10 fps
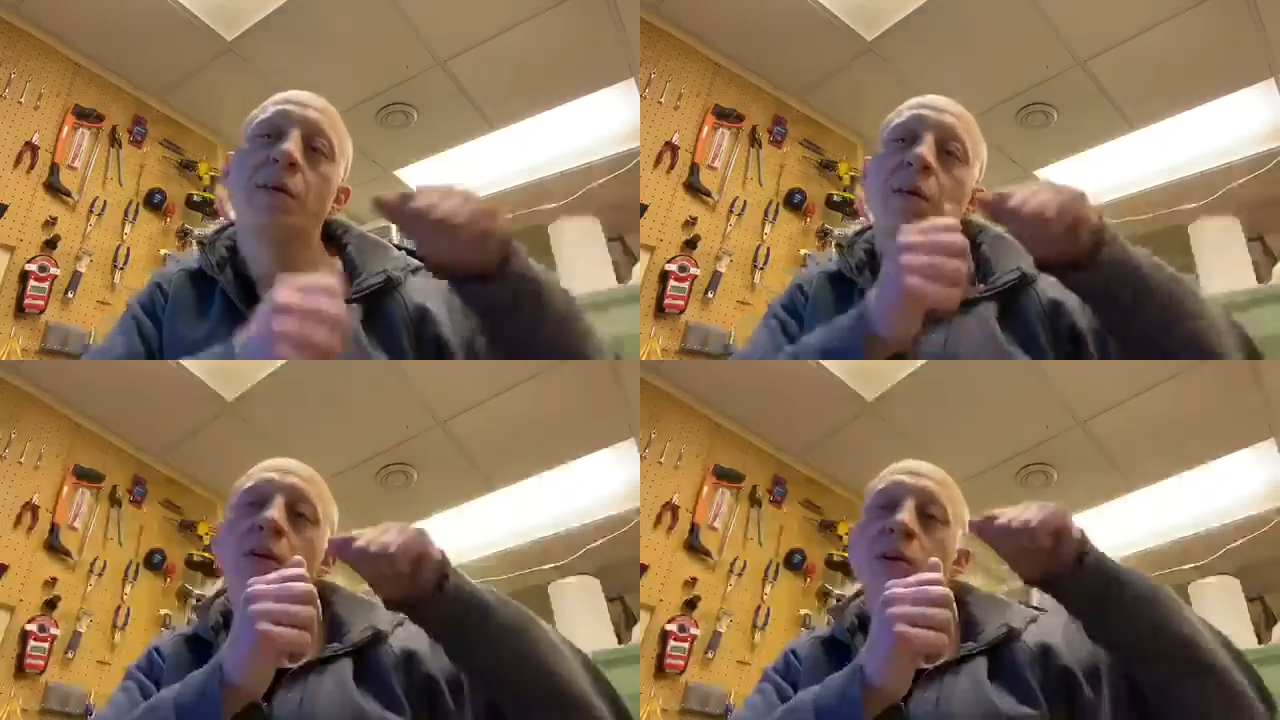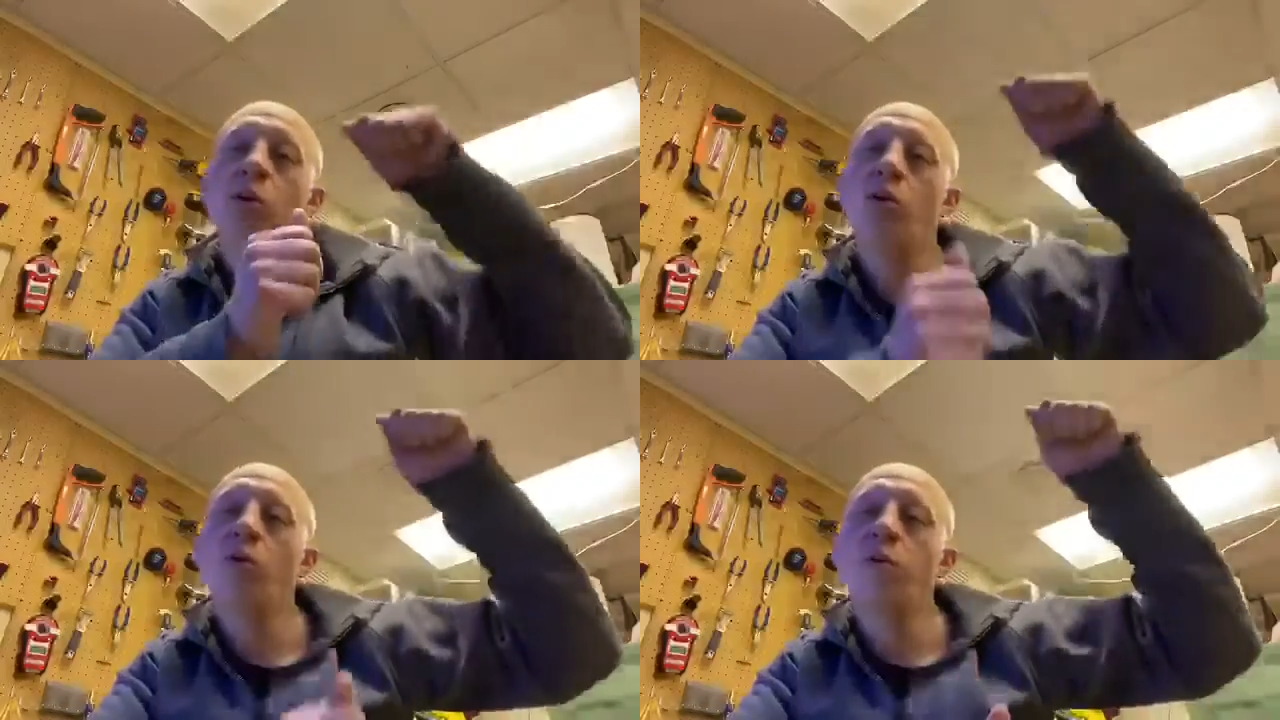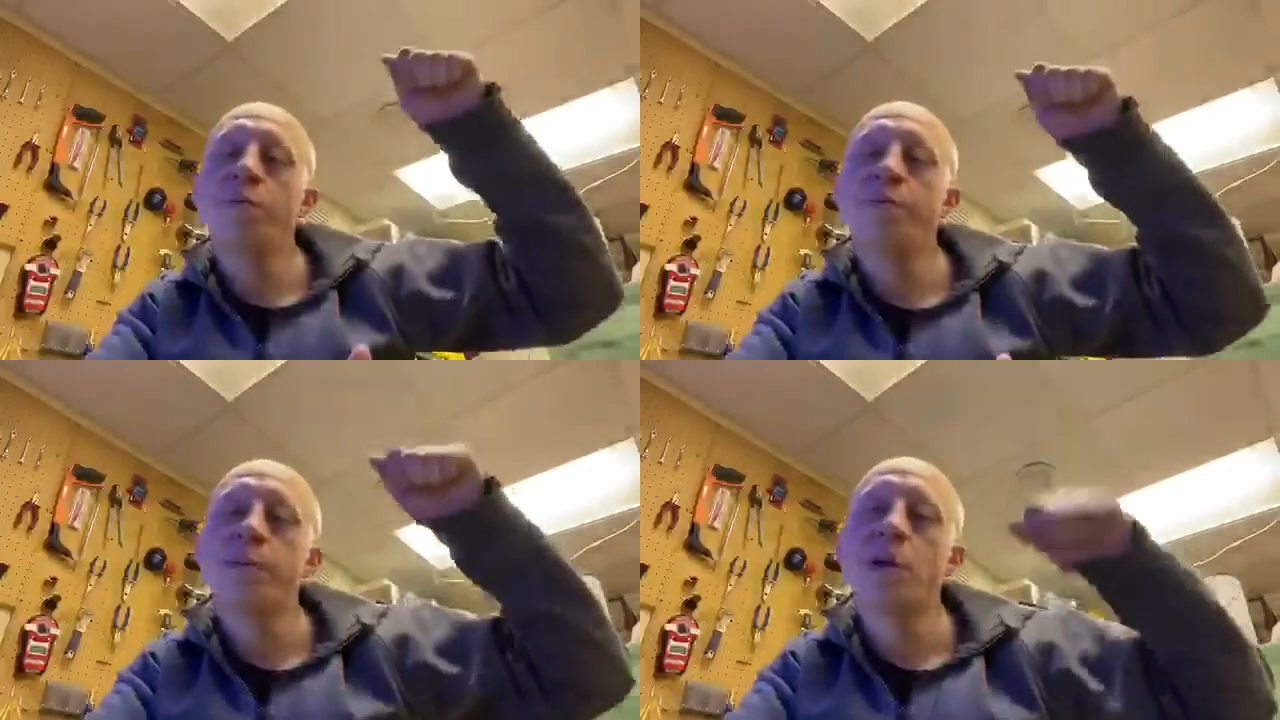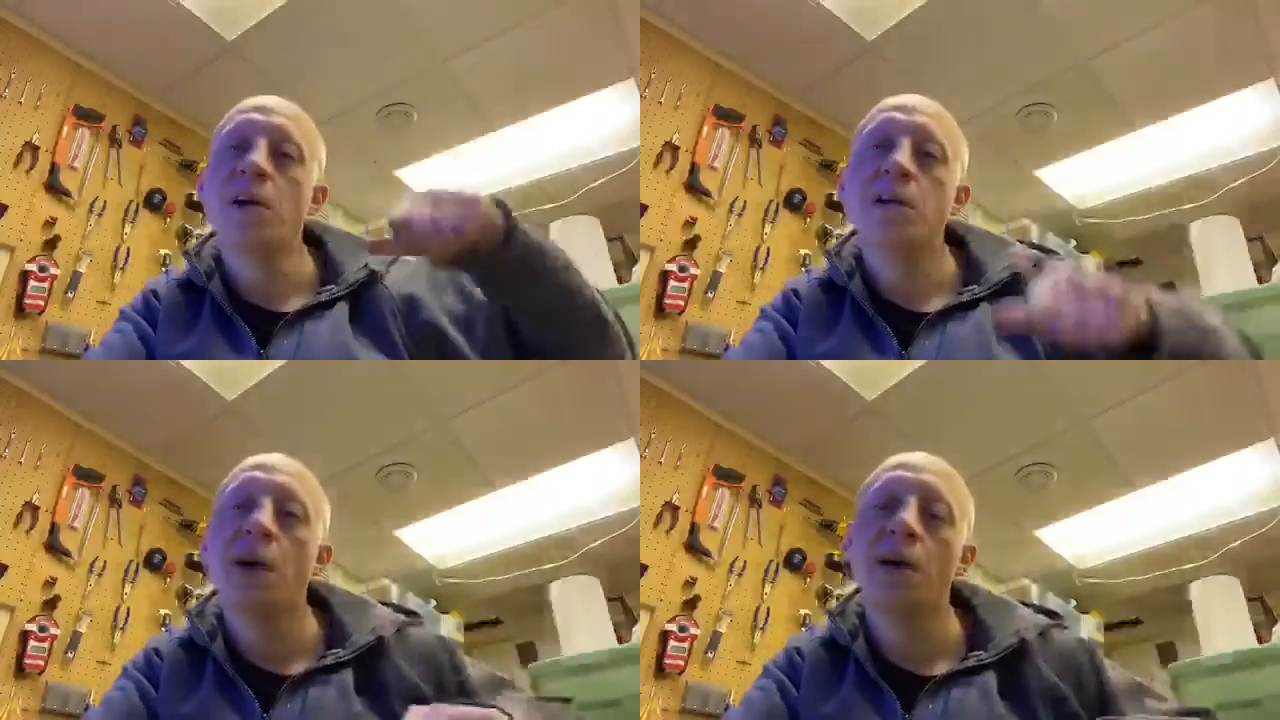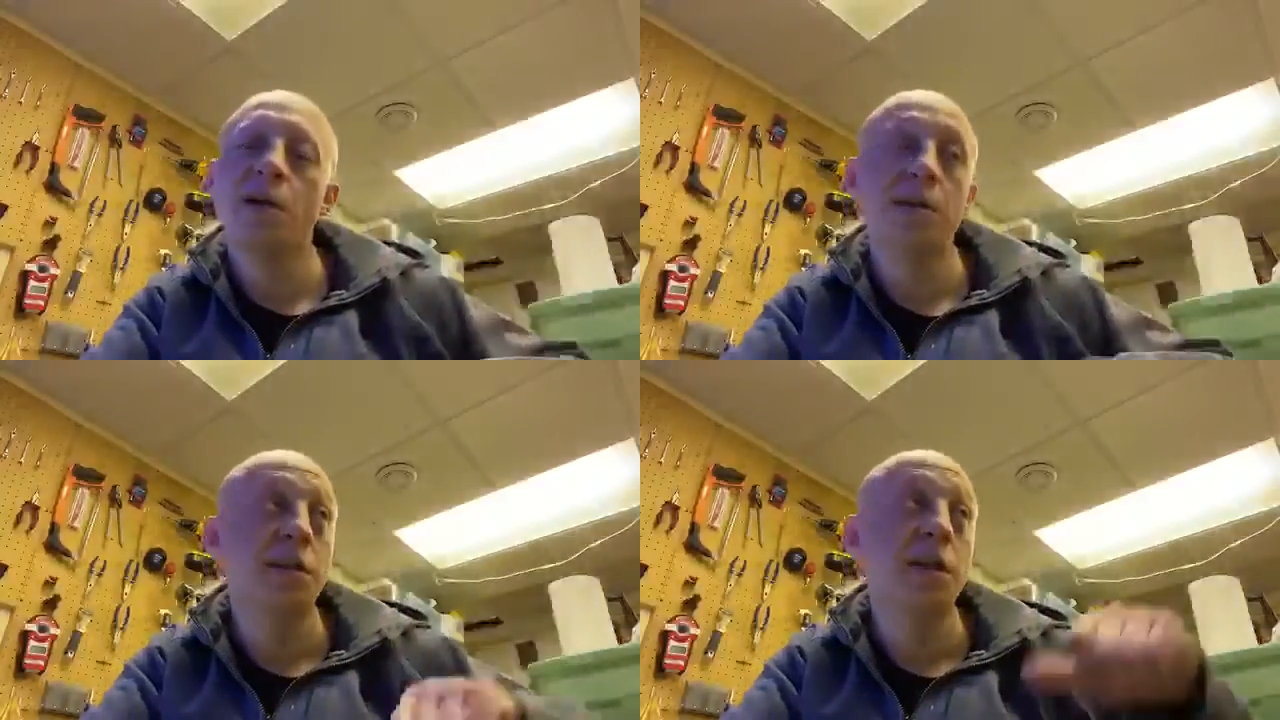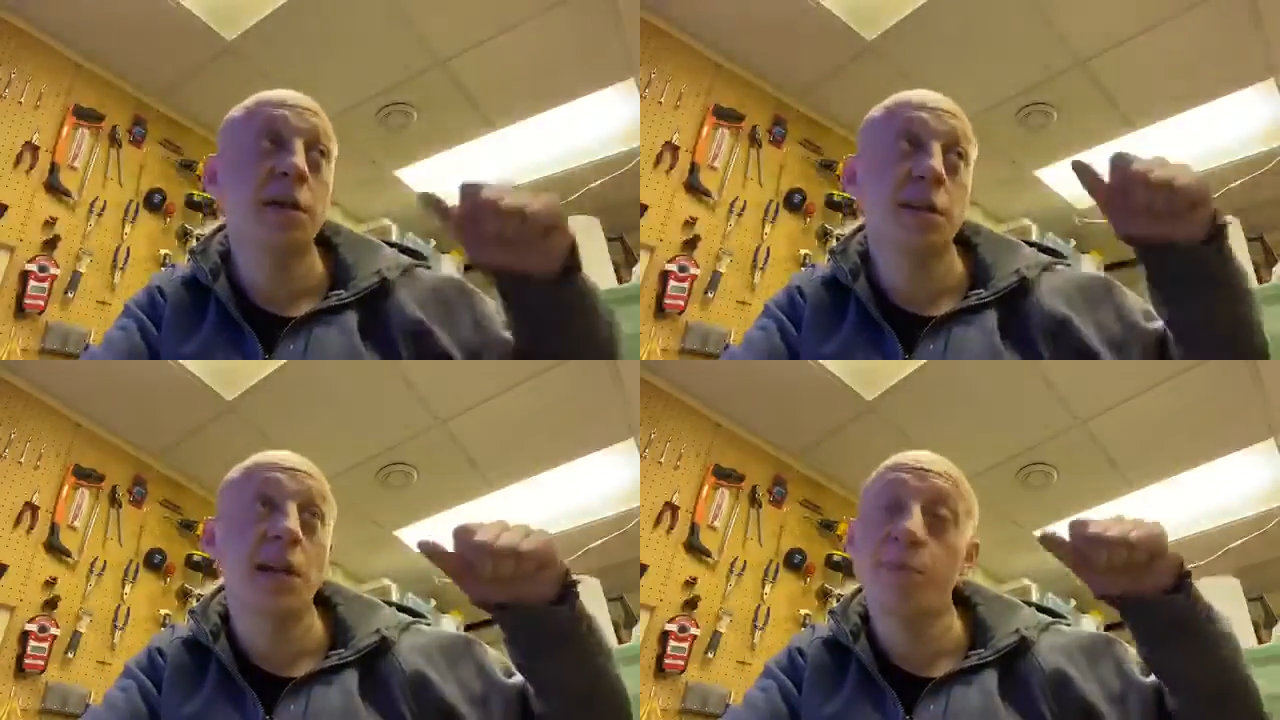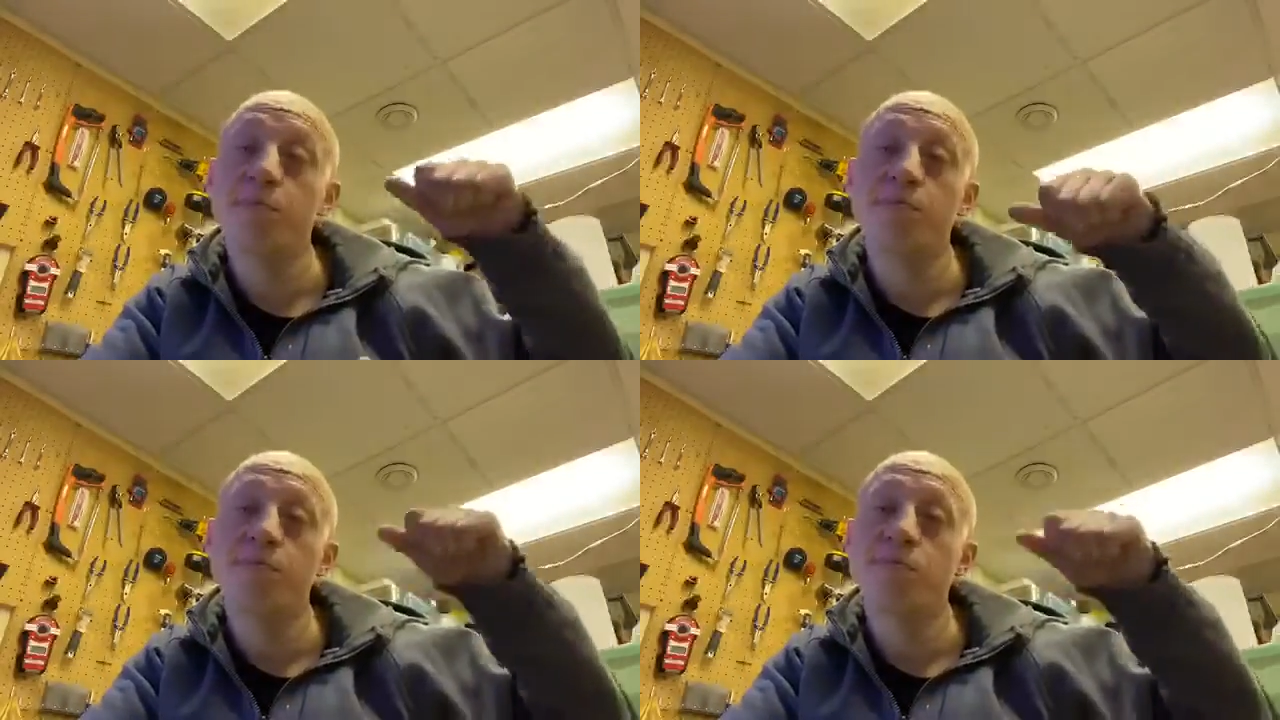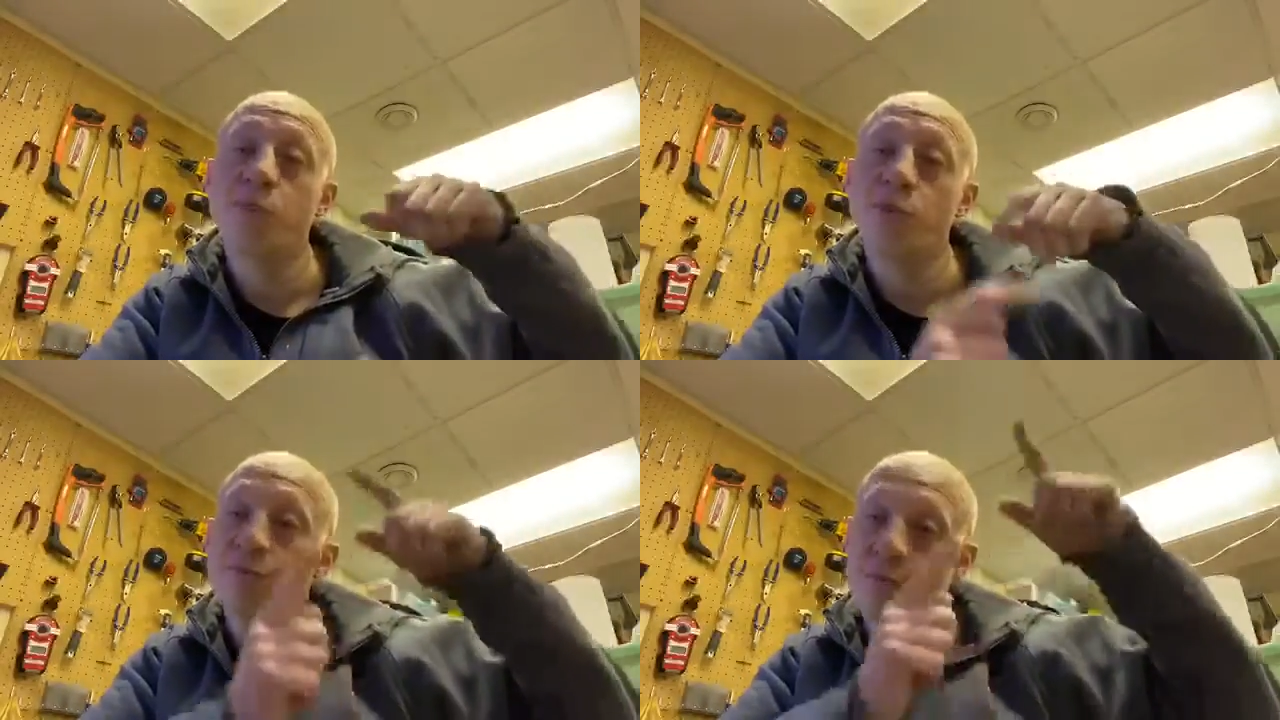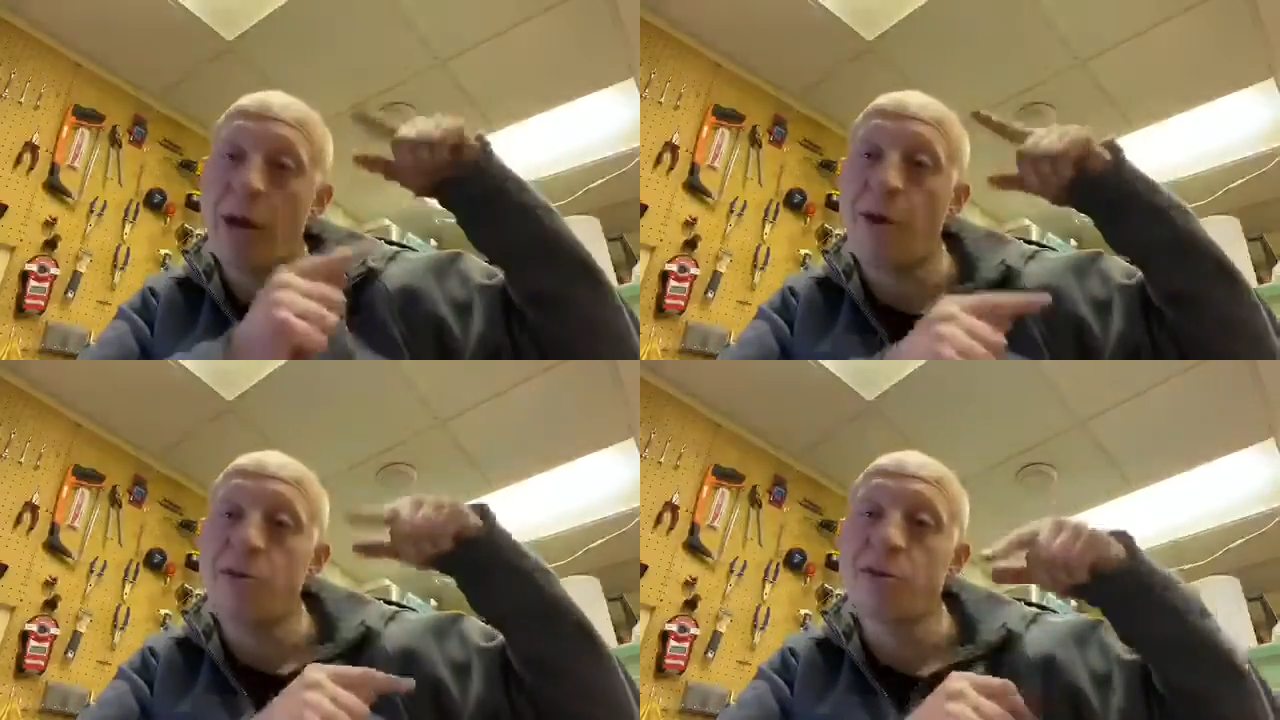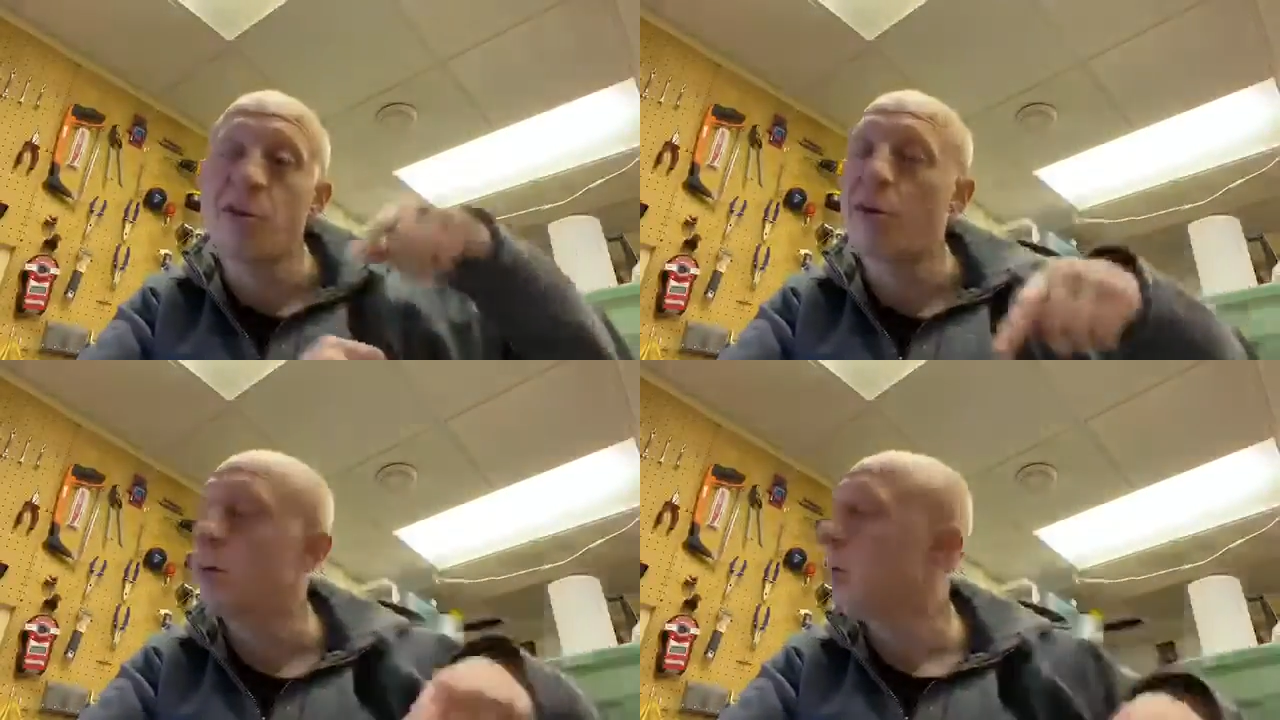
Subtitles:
cool duct tape with patterns on it.